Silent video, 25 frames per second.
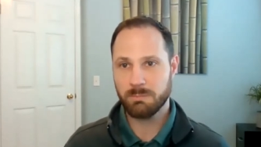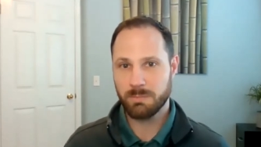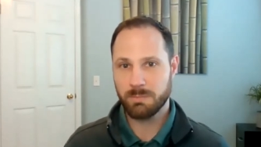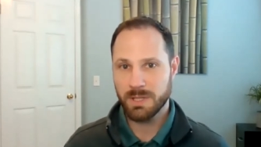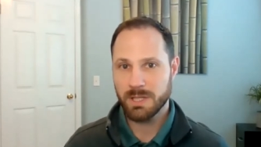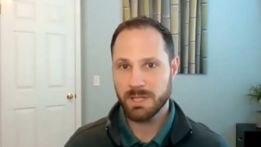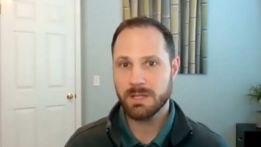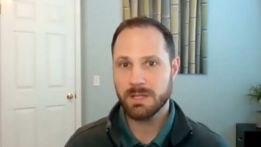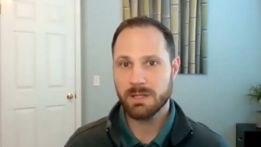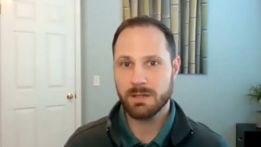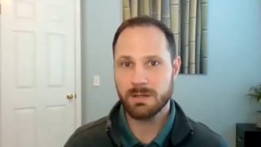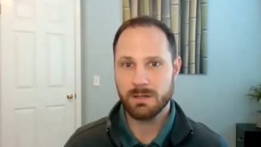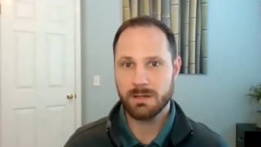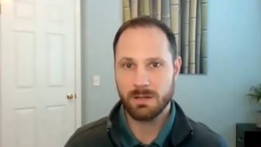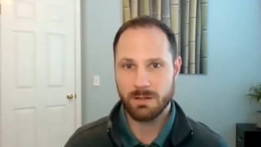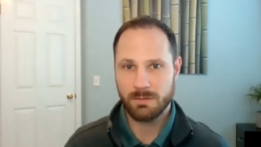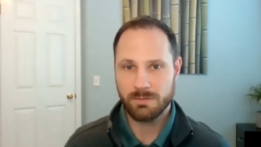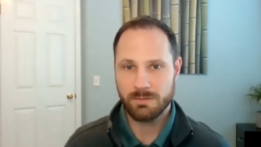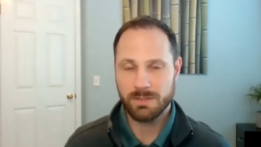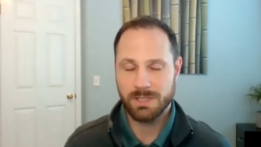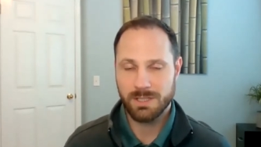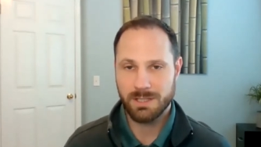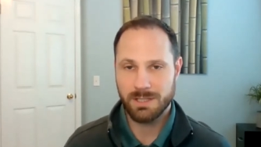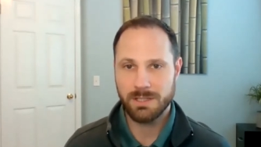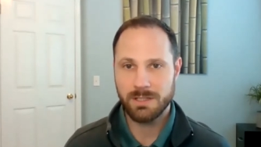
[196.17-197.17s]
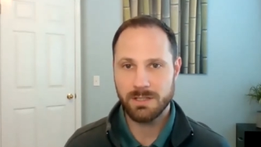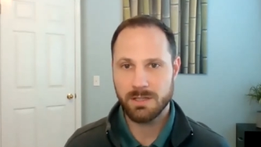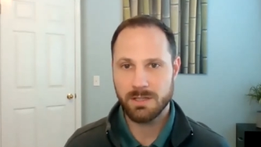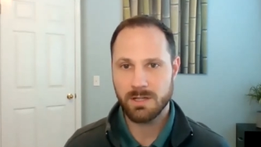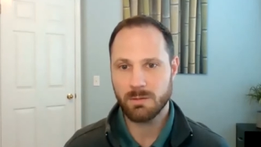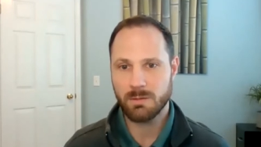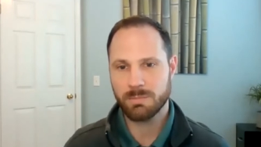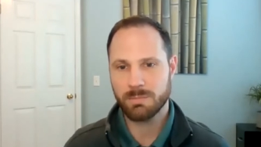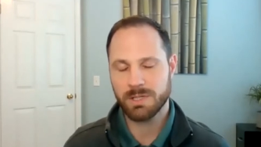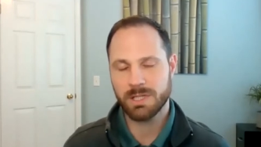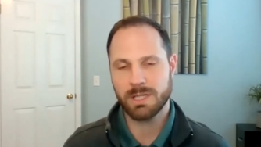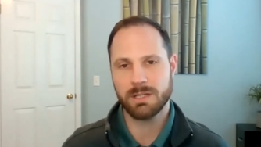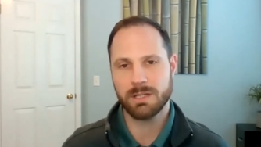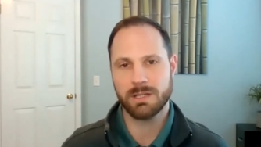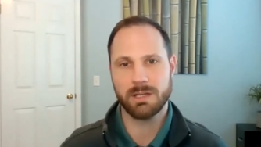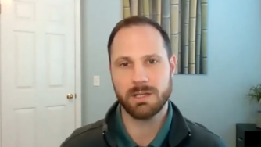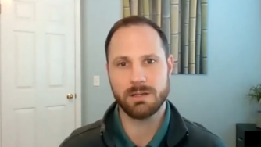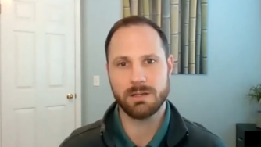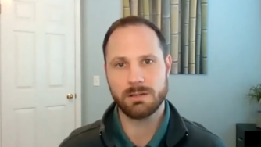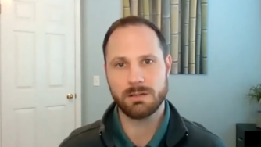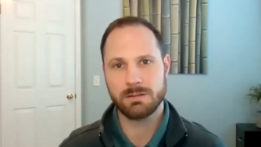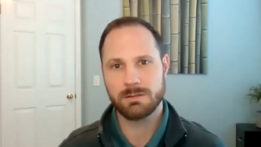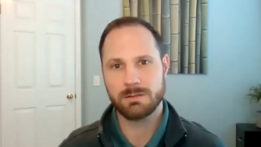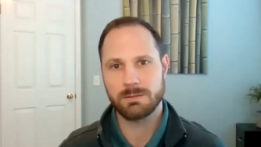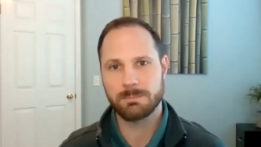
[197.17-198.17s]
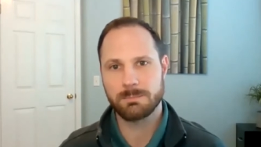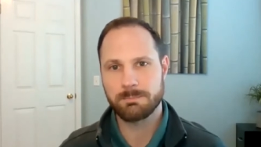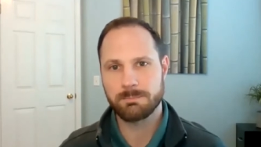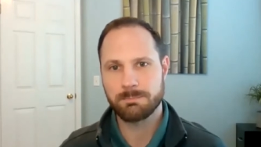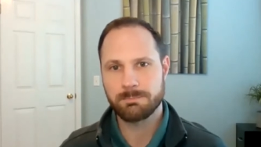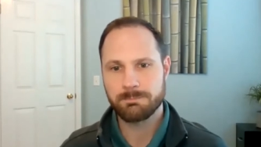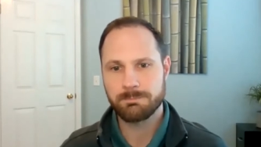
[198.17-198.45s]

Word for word: big of a tea company it is.